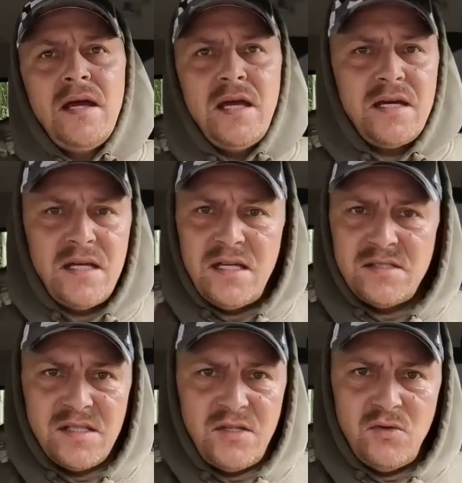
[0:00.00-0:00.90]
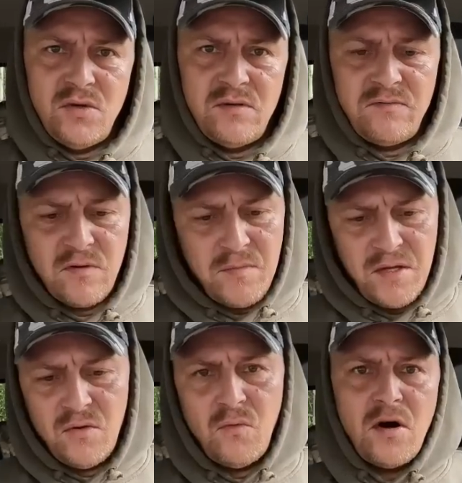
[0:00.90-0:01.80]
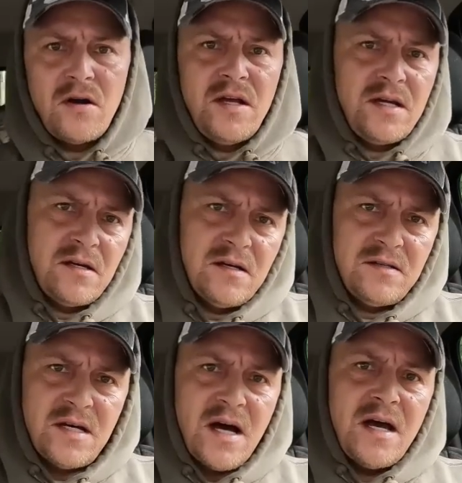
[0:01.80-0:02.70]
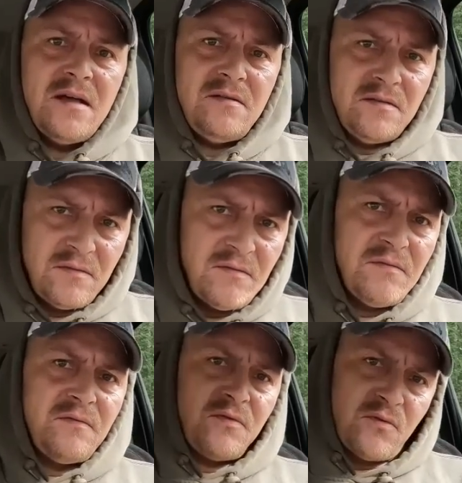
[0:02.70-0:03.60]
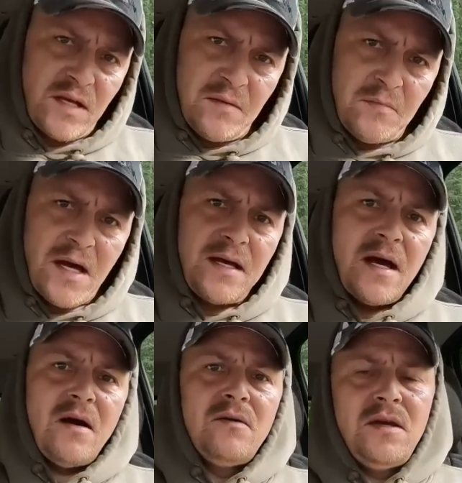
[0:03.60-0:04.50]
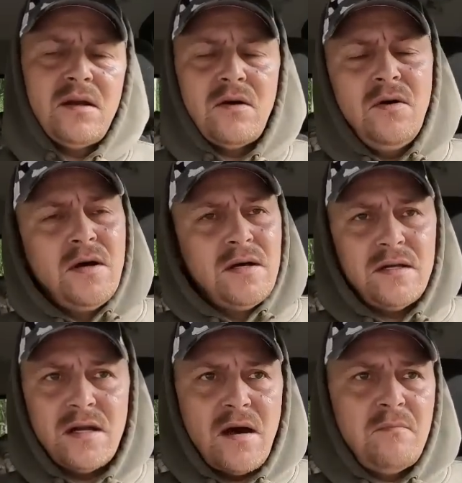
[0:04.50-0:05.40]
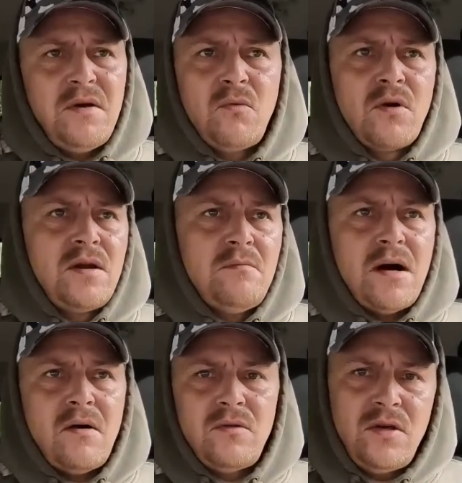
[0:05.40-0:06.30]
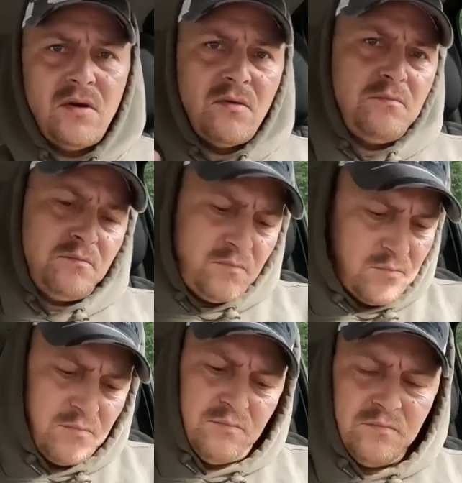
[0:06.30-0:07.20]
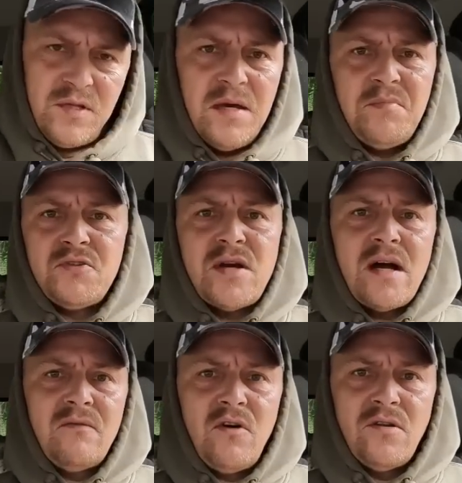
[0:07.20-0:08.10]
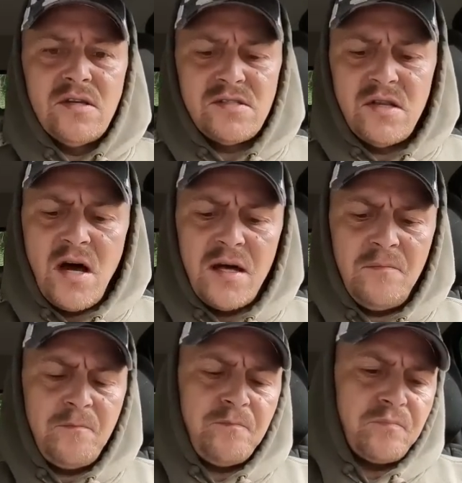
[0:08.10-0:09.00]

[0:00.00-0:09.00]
He could easily do it from in the water. He can untie it, Bring it back out, you know, and not be worried about, you know, keeping track of all this line.